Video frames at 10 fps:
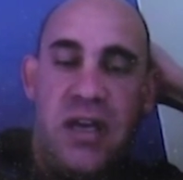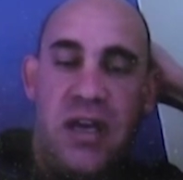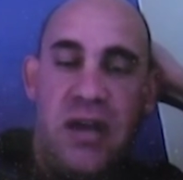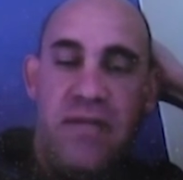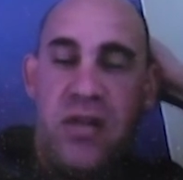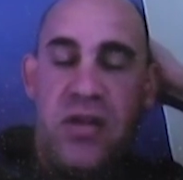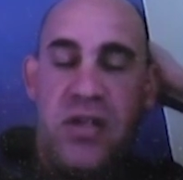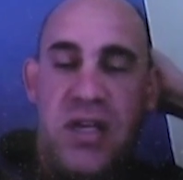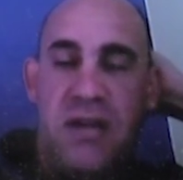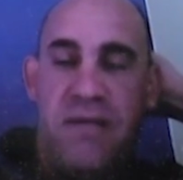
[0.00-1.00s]

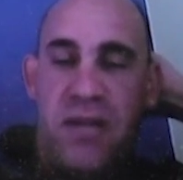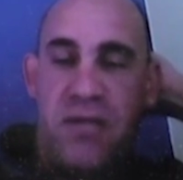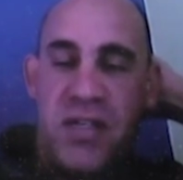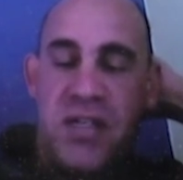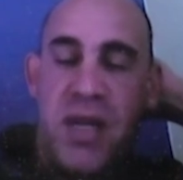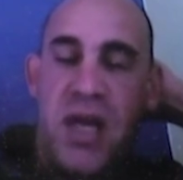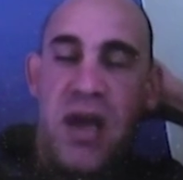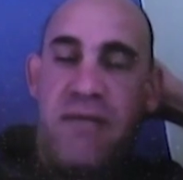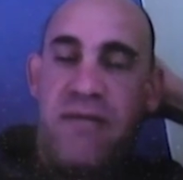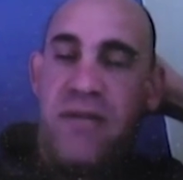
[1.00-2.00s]
volunteer for the rest of my
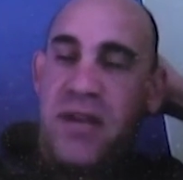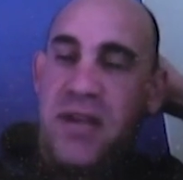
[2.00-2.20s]
life.